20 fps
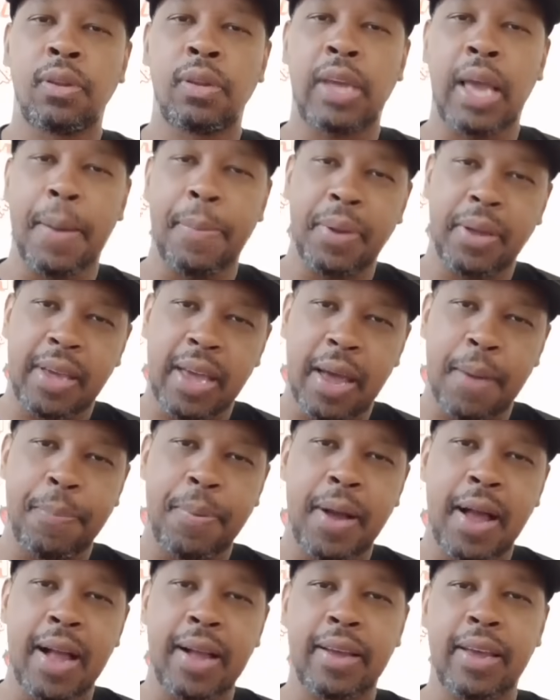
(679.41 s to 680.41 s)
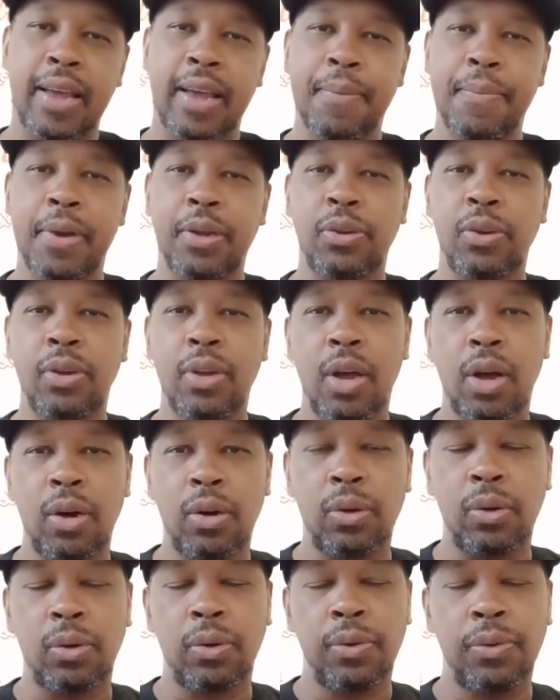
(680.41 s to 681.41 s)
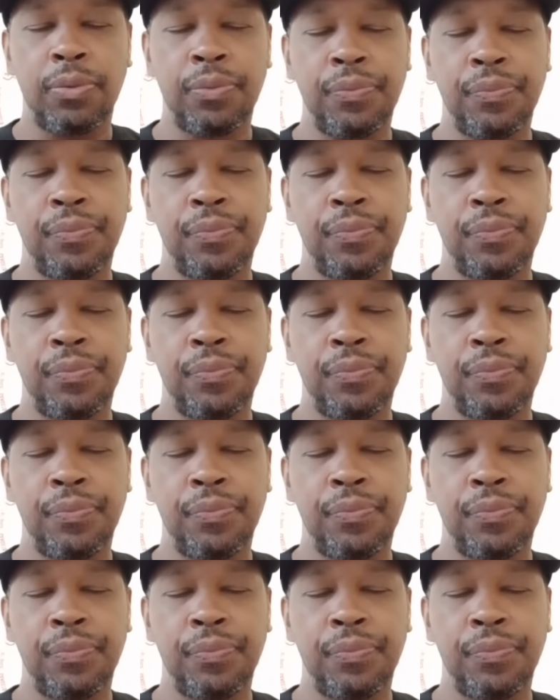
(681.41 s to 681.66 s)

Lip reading: Captain Cap Podcast, make sure y'all